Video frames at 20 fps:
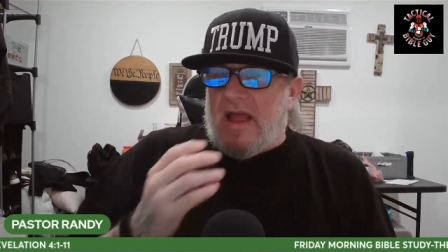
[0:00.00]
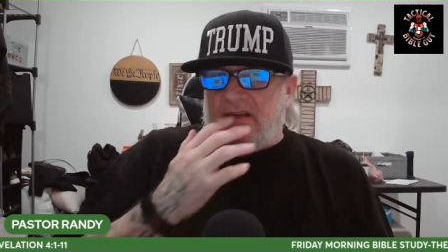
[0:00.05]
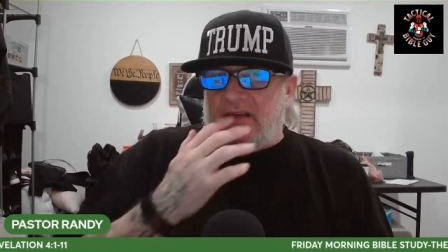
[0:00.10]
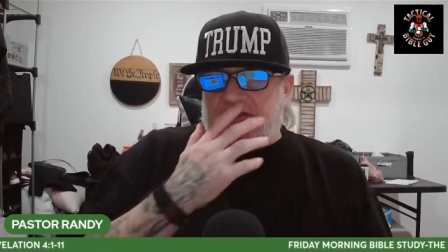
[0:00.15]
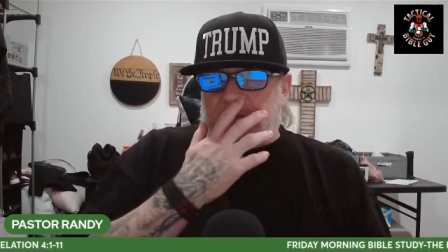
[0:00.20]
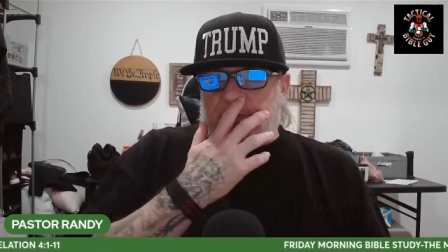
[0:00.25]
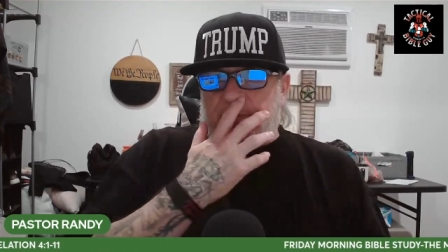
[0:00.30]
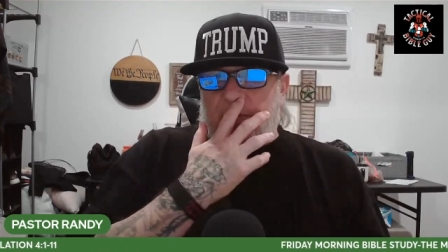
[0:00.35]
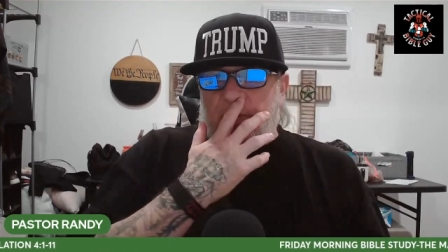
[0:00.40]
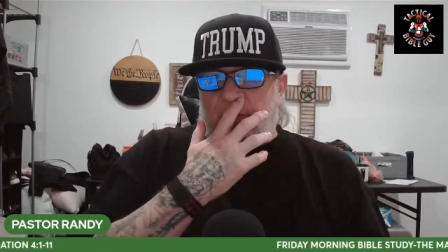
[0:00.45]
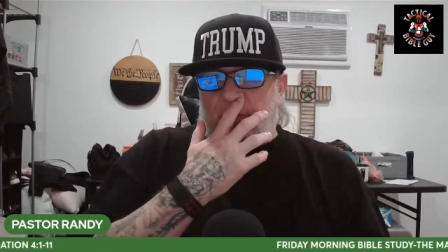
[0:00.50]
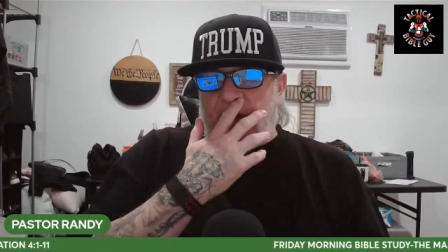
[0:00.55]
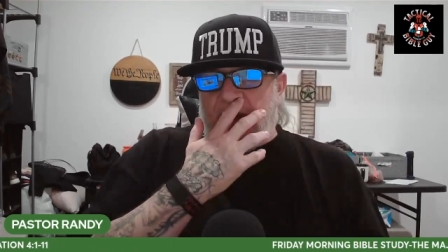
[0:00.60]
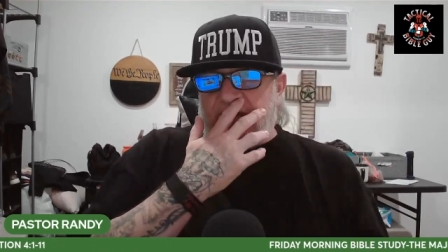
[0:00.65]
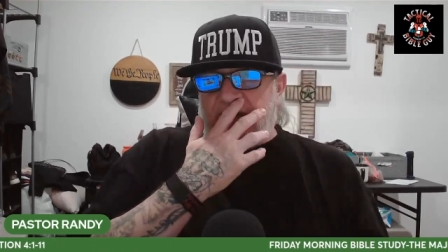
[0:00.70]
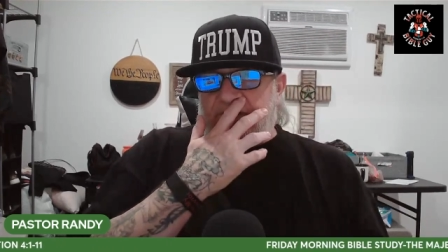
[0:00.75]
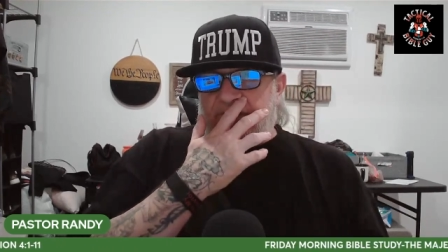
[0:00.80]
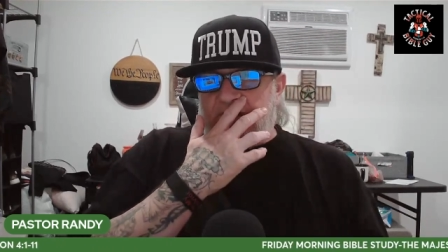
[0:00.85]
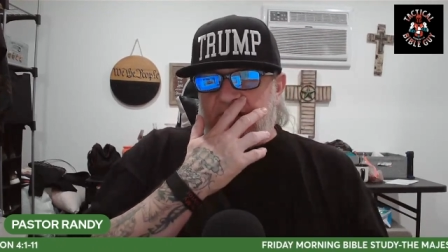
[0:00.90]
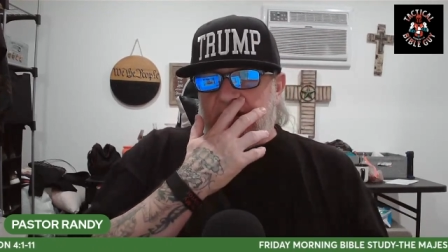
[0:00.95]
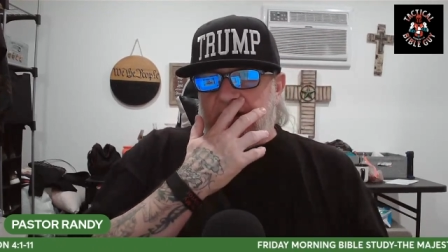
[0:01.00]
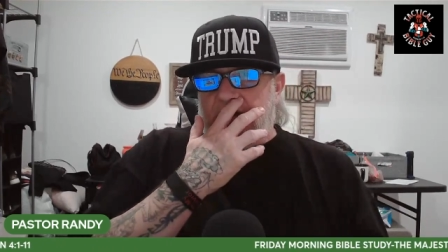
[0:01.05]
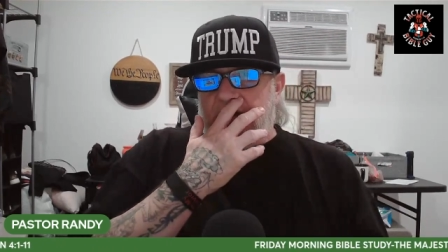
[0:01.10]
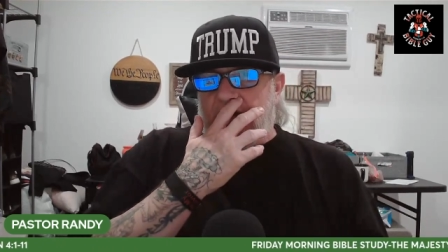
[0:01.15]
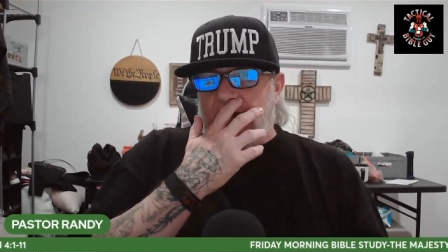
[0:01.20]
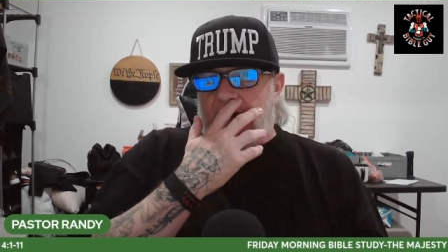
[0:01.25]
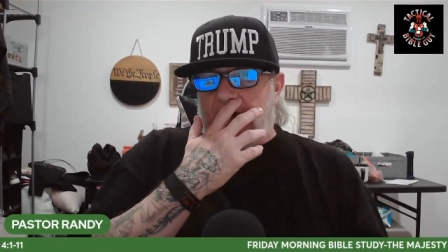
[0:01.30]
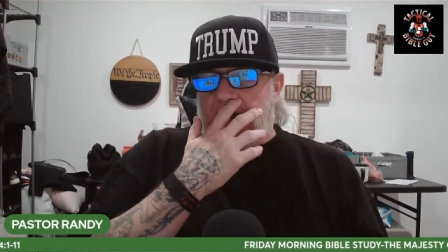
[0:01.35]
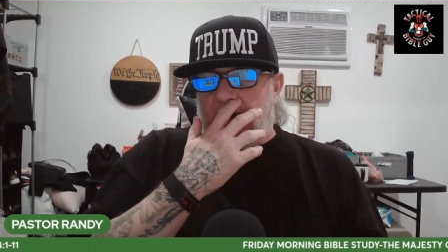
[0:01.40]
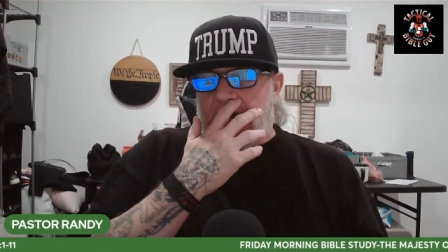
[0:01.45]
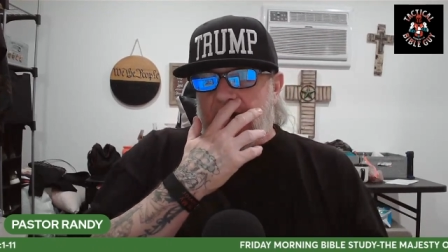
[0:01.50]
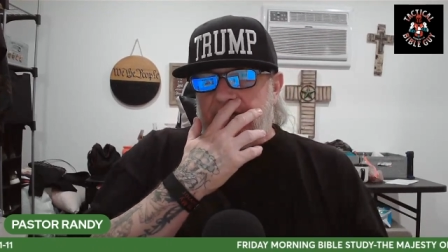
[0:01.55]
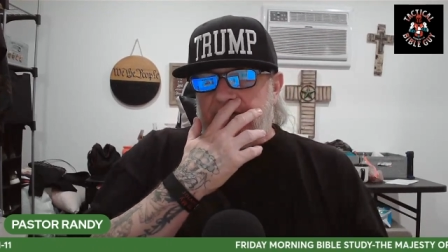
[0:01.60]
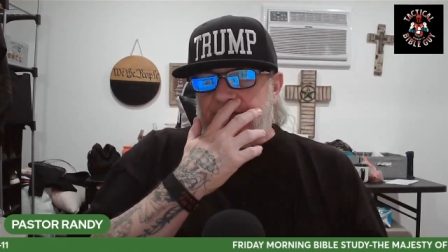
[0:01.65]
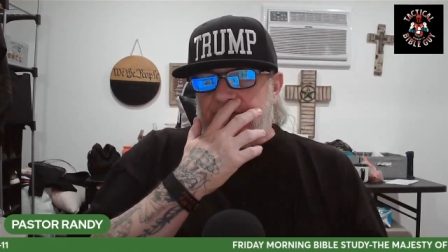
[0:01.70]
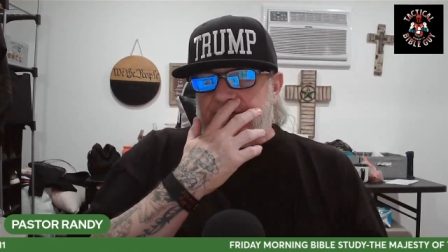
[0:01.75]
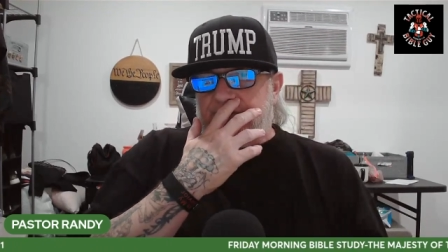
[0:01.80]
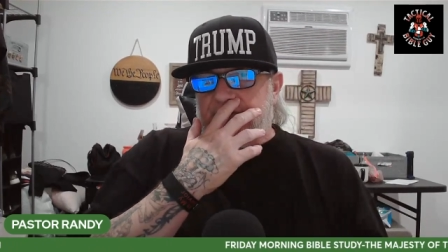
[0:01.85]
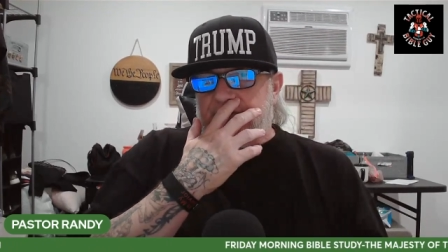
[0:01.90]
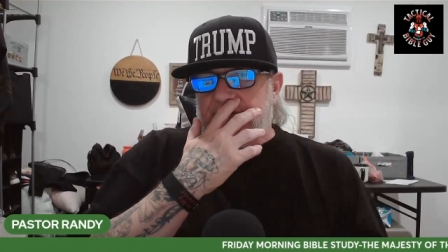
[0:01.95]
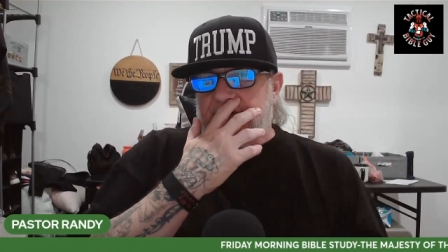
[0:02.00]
exploration of